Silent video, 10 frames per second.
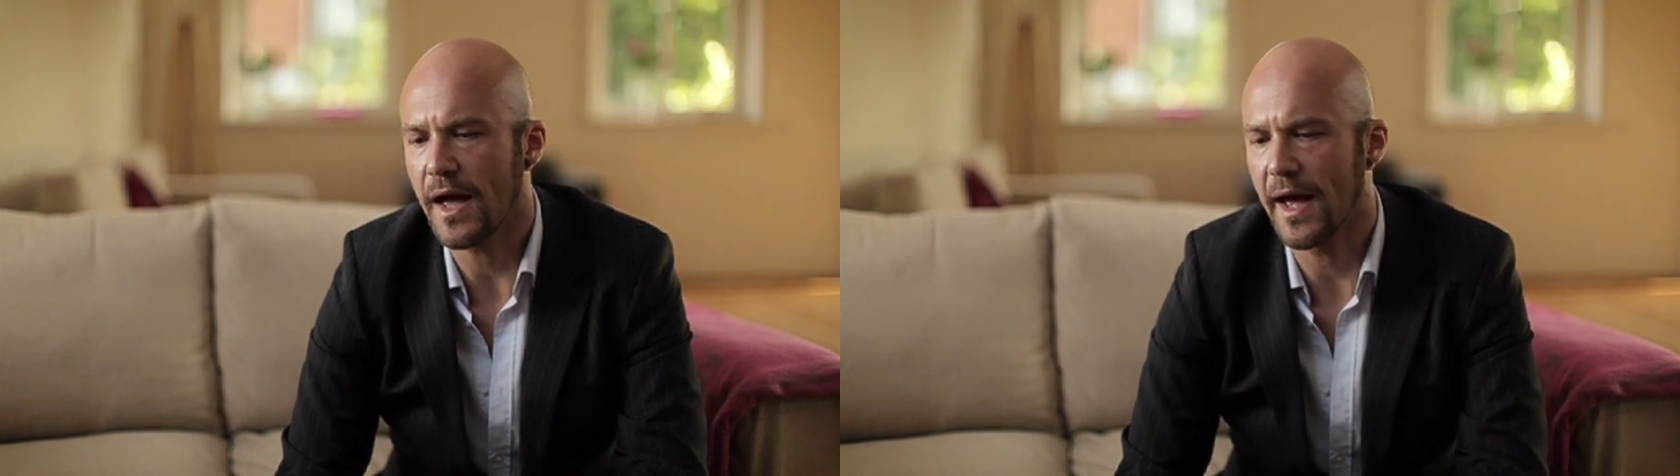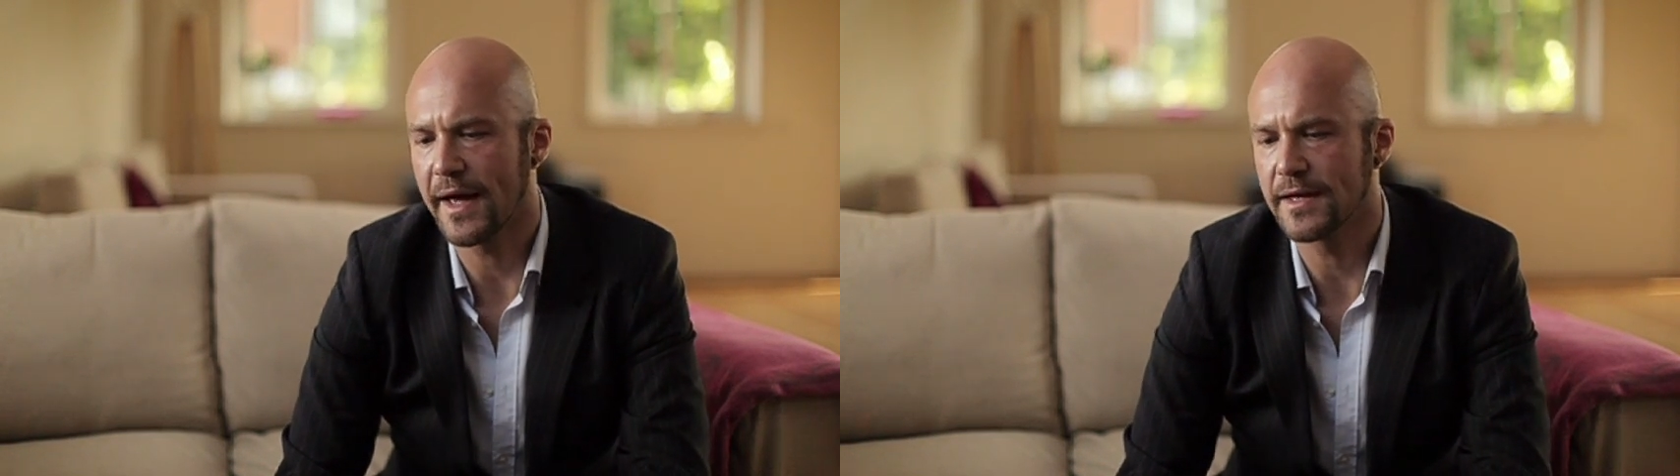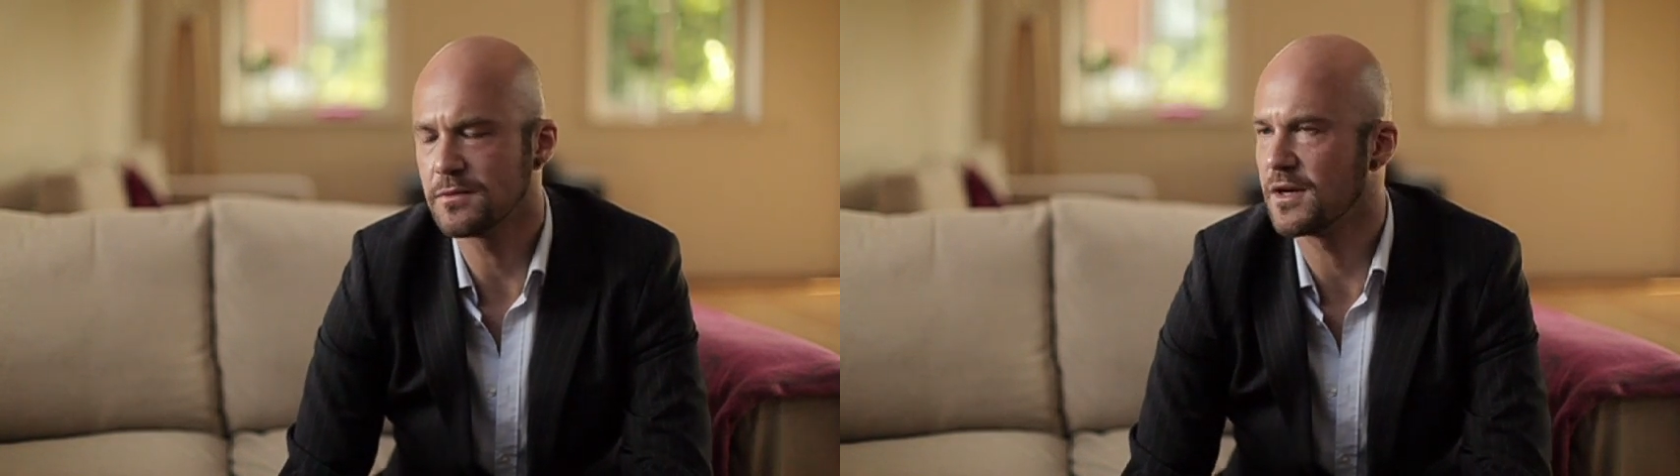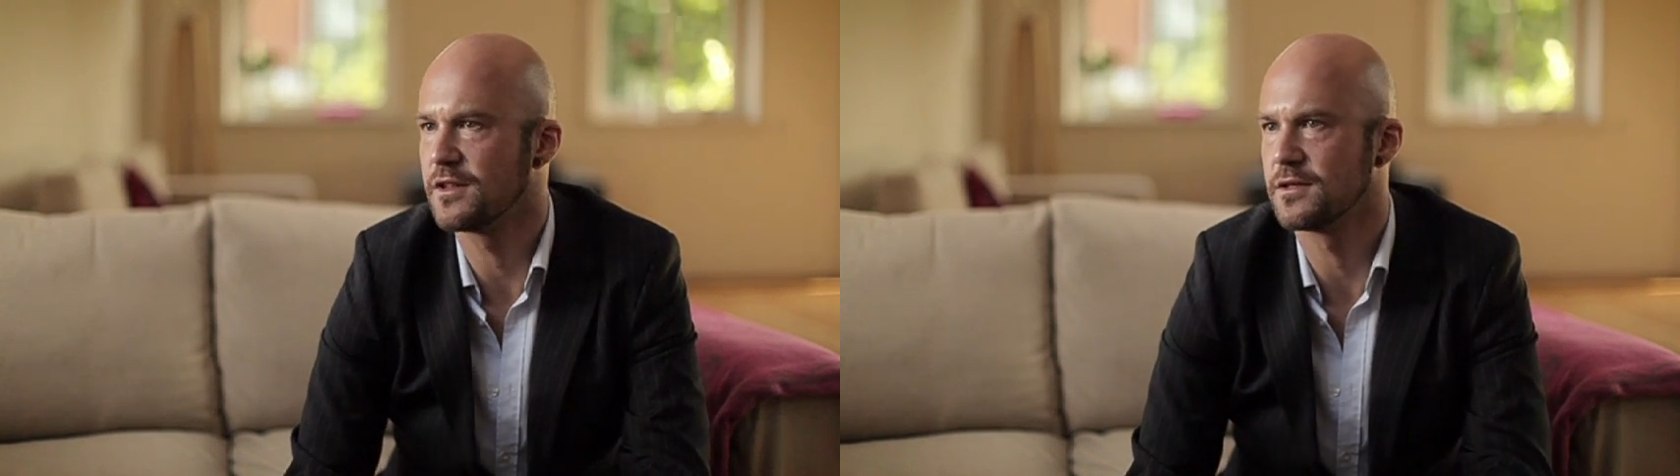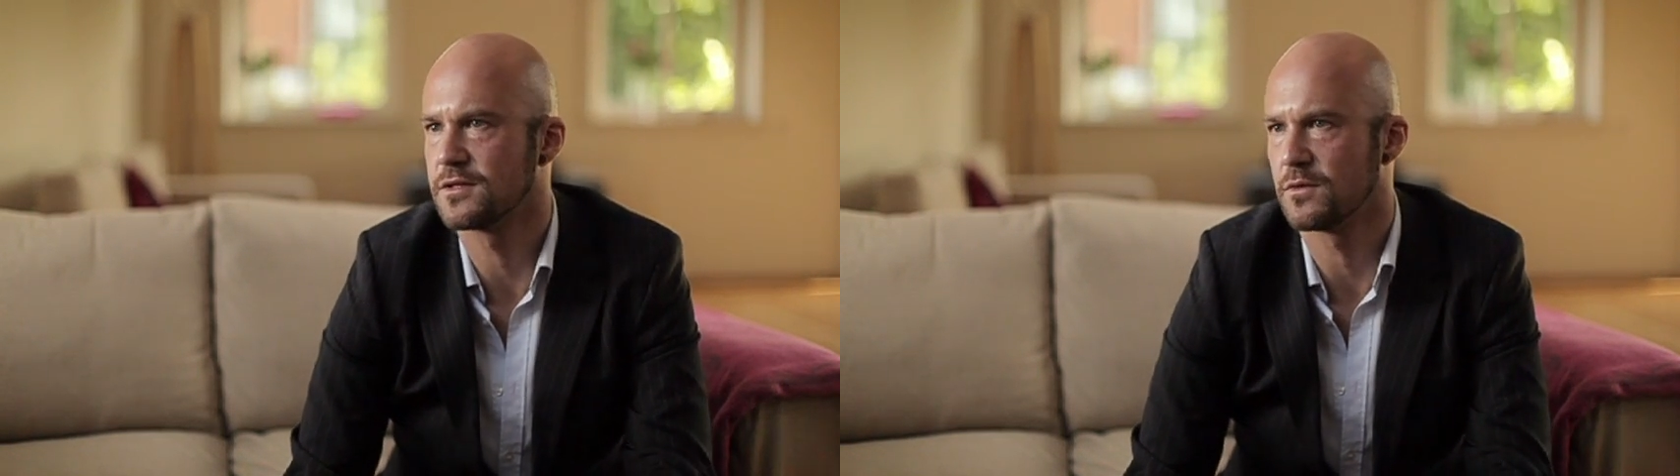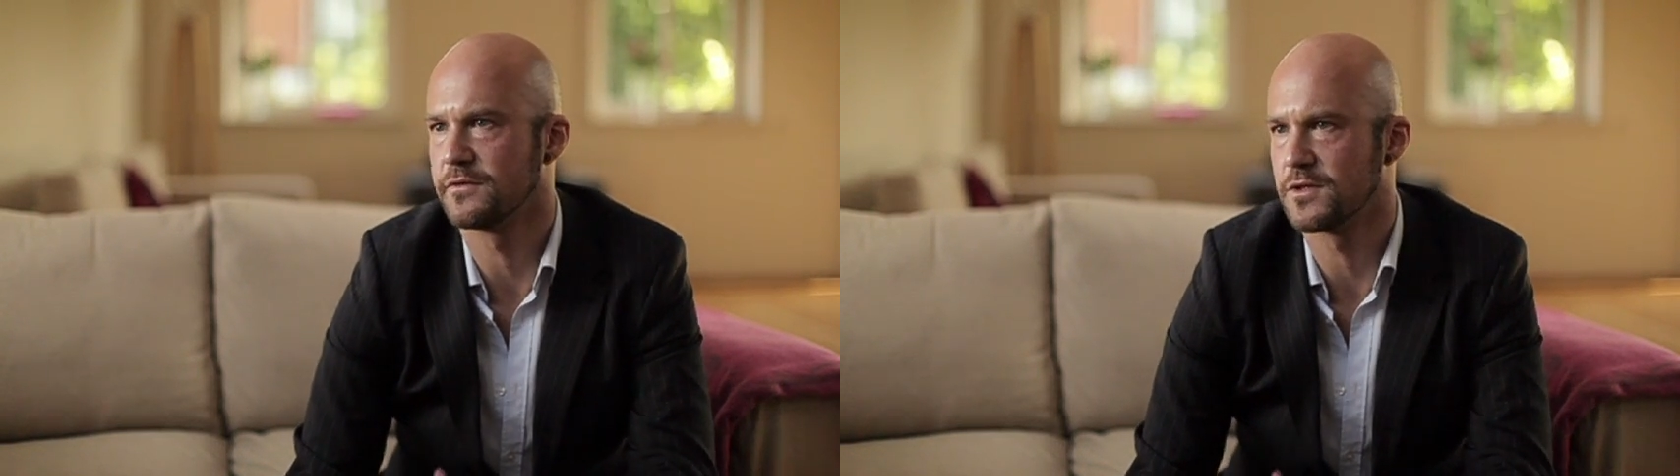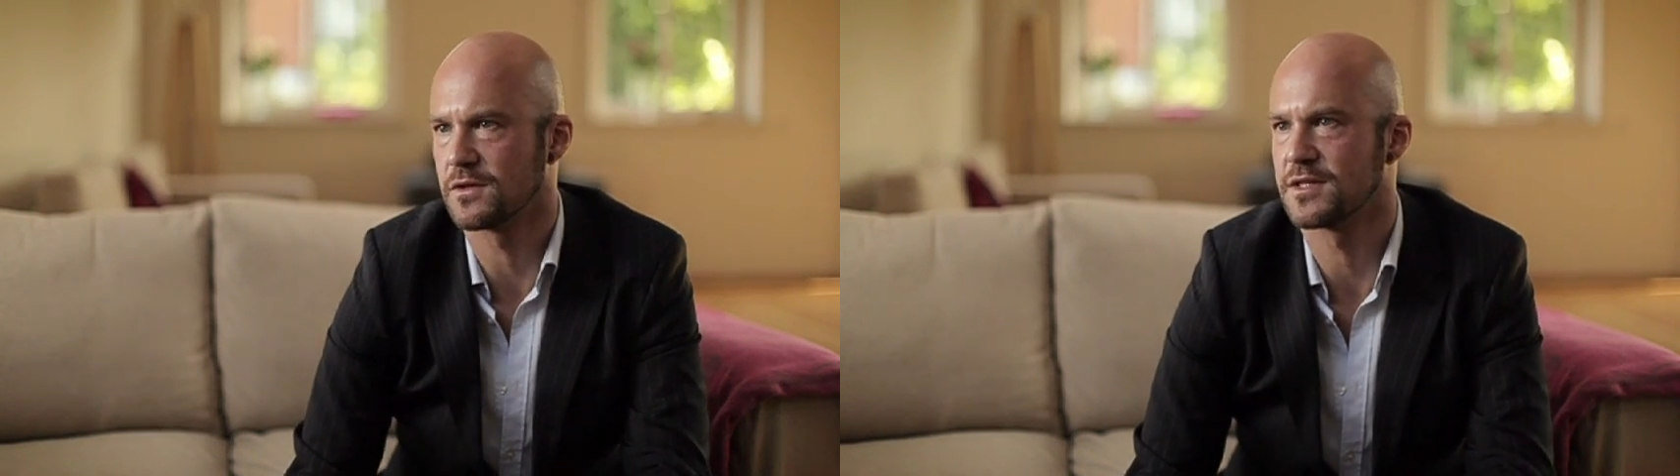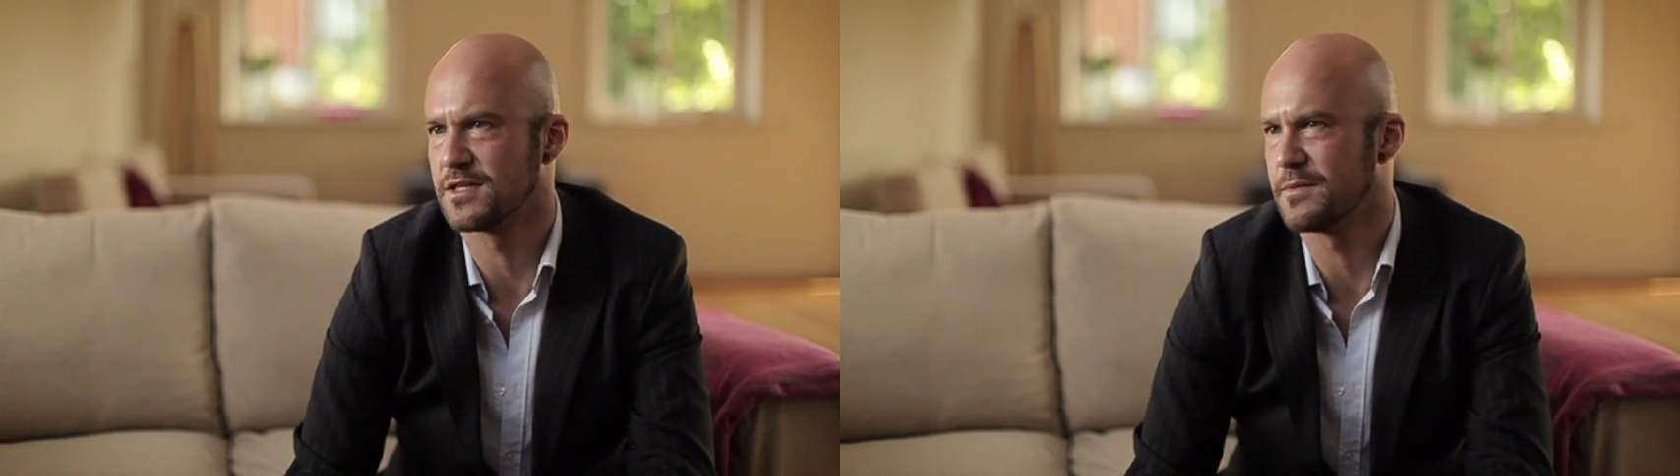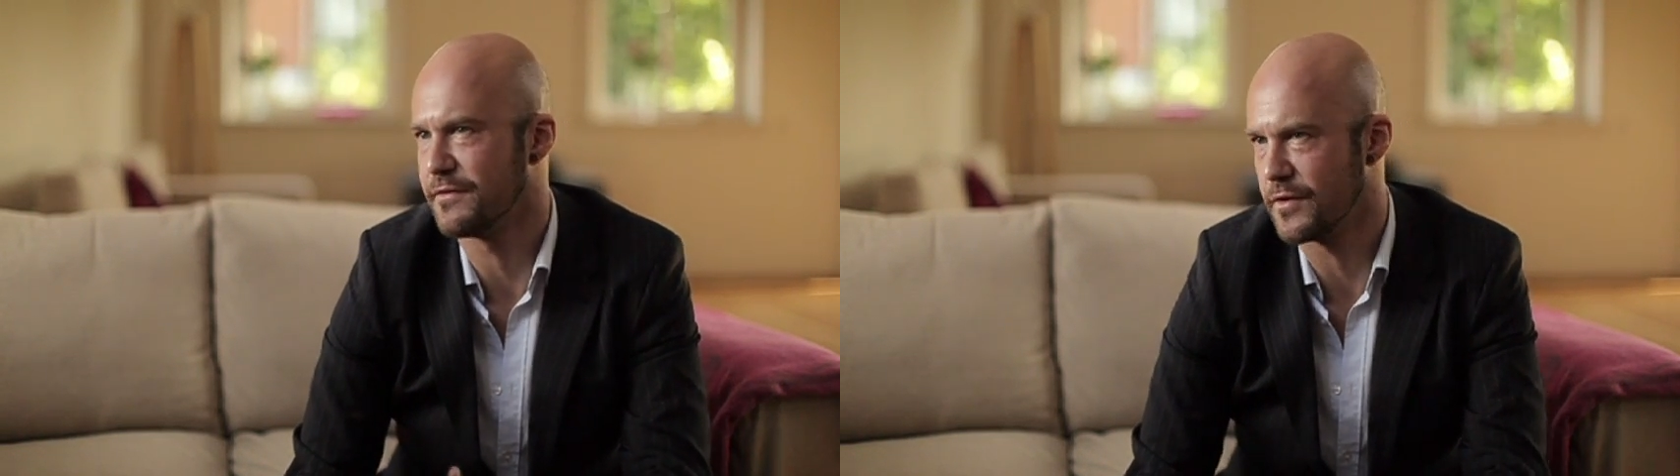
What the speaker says: And one of the sort of doctors said to me,